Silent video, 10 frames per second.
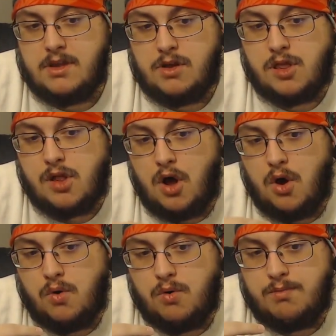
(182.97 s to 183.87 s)

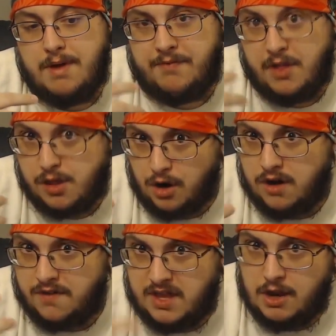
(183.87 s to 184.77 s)
So, at the start
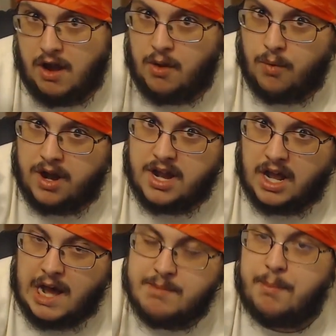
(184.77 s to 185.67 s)
of the year, I wanted to
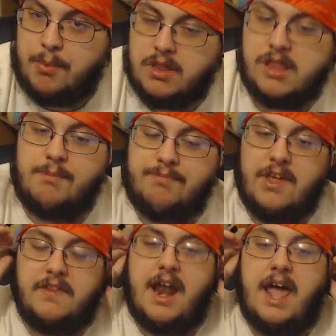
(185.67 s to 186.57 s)
come up with
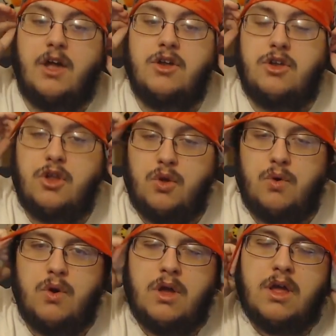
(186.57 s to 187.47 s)
something that I could
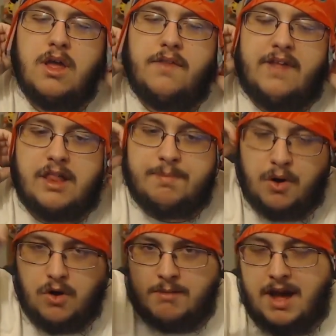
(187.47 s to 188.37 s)
do that's
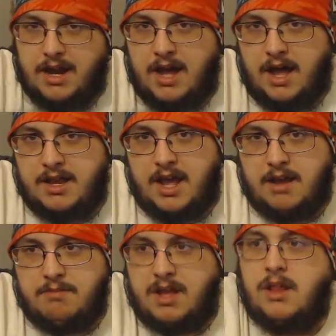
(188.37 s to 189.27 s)
Pokemon
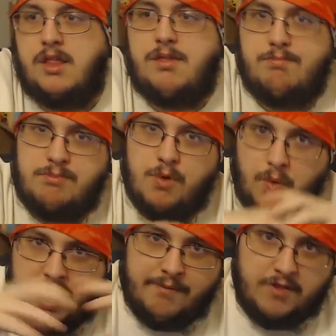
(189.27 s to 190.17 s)
content because you
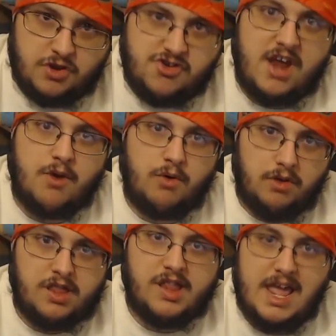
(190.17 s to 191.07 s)
want to have the general
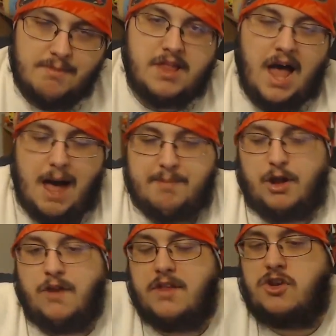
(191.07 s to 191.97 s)
same topic
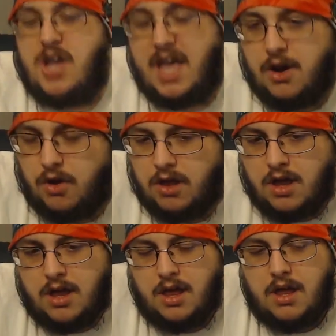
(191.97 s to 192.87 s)
on the channel
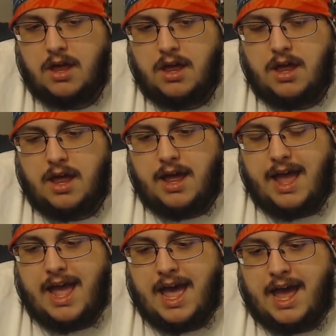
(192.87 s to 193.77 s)

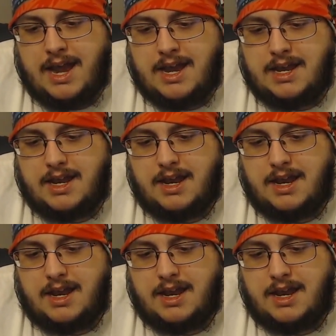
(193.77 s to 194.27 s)
and